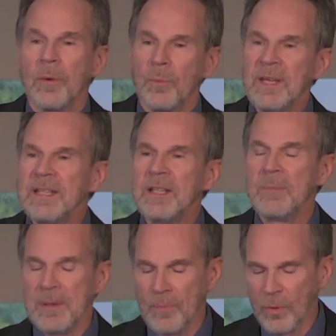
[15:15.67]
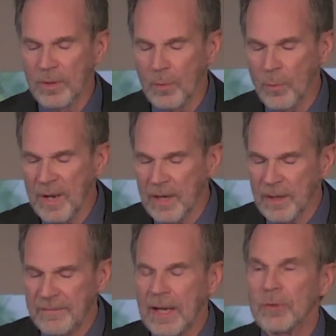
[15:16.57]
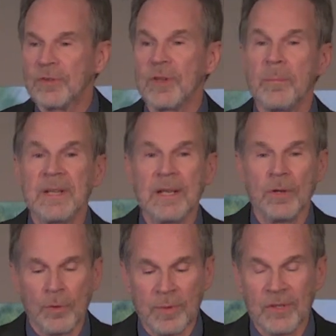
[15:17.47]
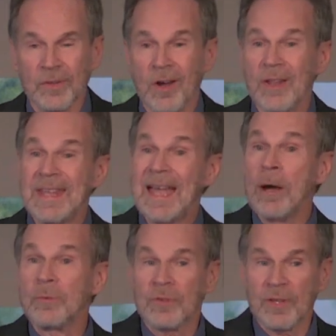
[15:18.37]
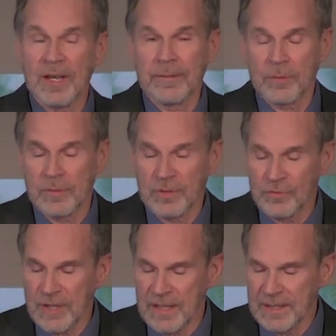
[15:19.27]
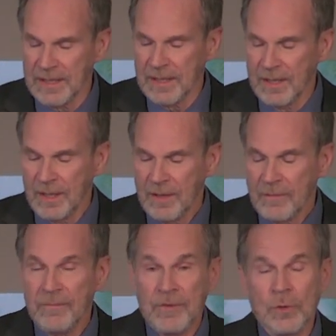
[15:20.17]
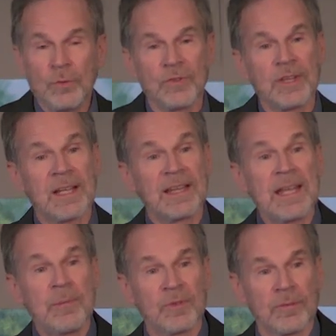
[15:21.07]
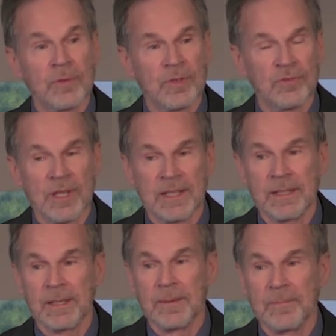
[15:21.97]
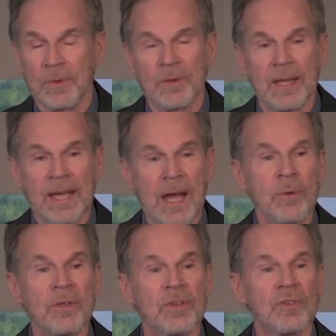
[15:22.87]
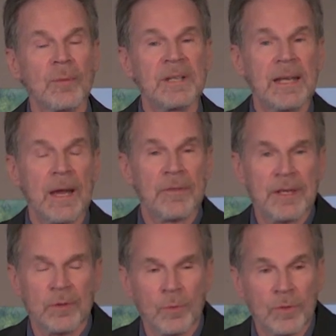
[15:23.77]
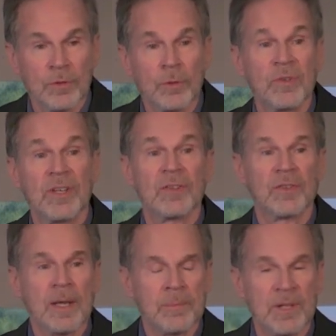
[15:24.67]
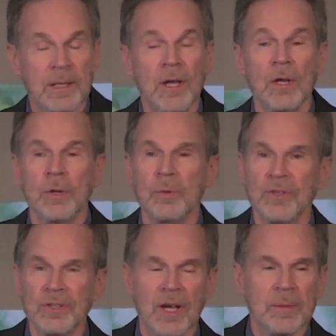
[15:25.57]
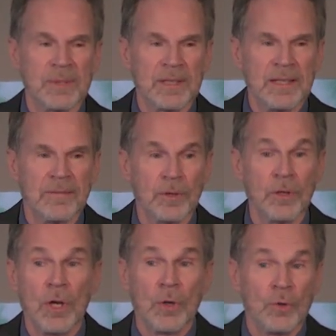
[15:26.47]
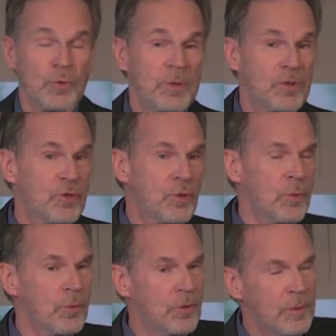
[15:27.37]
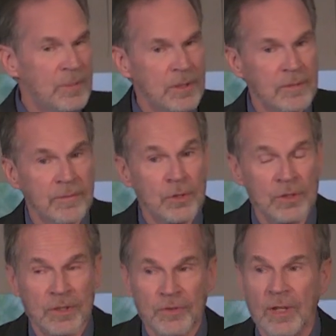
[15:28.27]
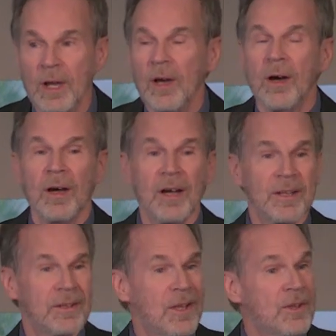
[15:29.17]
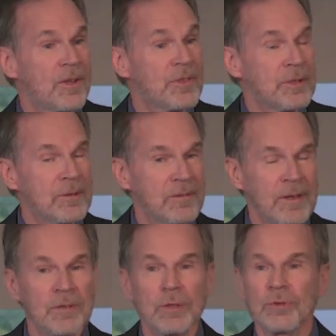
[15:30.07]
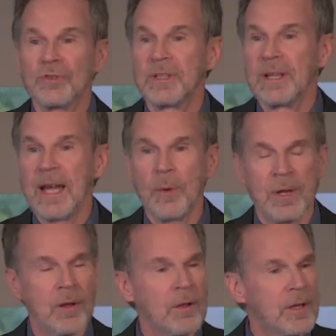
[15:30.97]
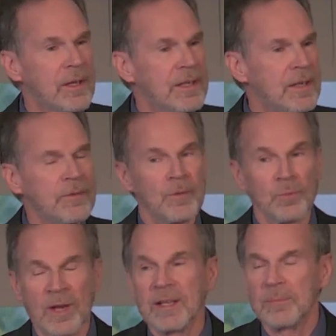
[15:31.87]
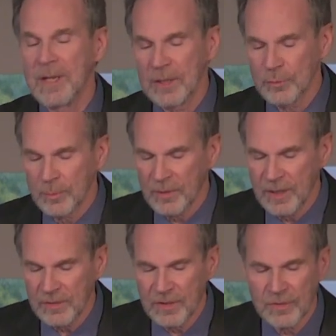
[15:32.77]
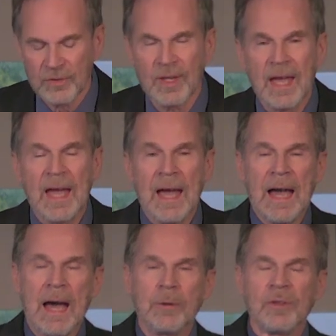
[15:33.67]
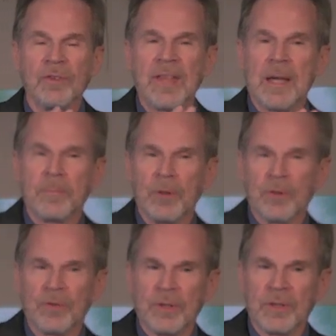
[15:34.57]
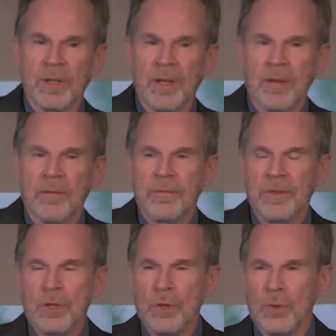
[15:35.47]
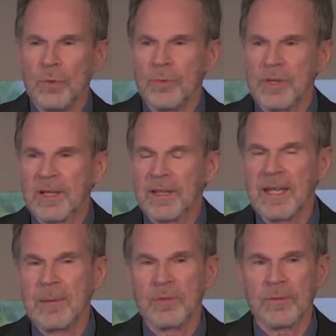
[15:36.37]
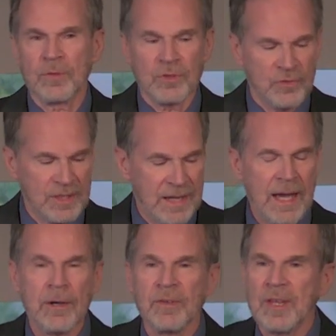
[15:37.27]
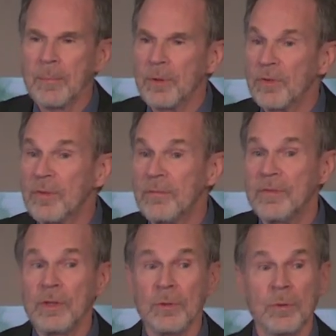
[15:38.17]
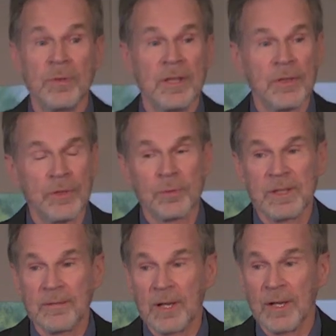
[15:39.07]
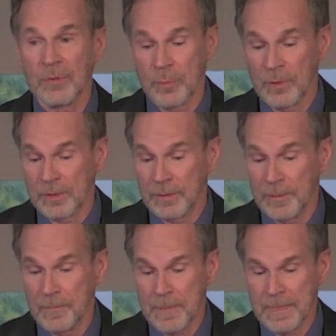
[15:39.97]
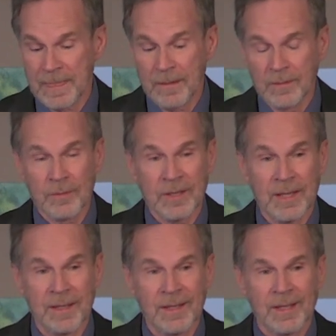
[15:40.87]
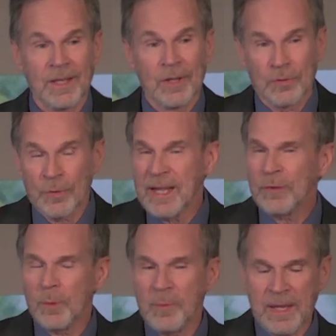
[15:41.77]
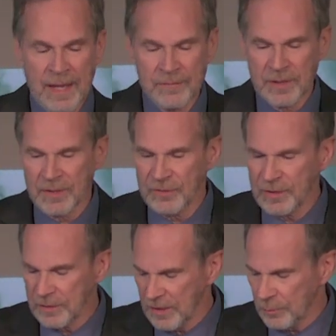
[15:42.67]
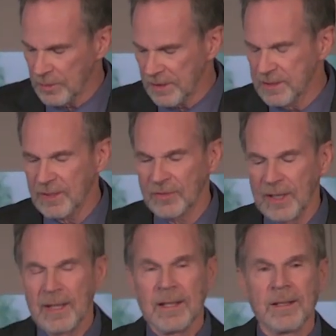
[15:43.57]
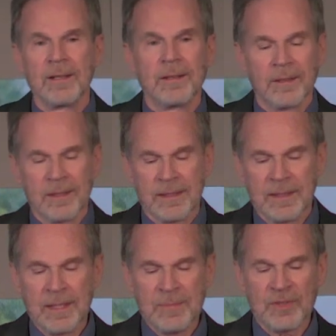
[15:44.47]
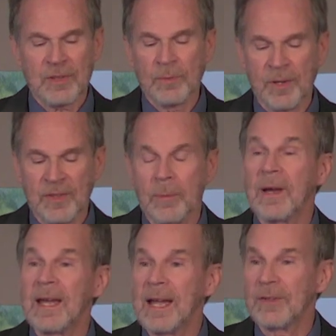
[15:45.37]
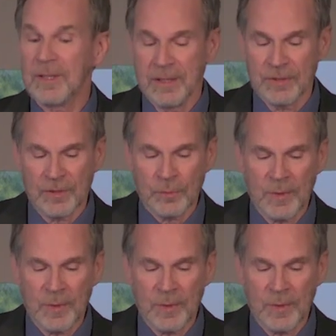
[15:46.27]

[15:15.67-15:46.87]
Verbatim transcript: We need to be more aware of how somebody who is on the outside of Christianity views the claims of Christianity, okay? How does somebody out there in the world who is a skeptic, who is a non-believer, who's been sold a bill of goods on the theory of evolution and how we all got here from random natural processes, how does that person view the claims of Christianity? How does that person view the authority of God's Word? Okay, so that's what we have to consider as we're looking at this. Let me summarize it by asking it this way.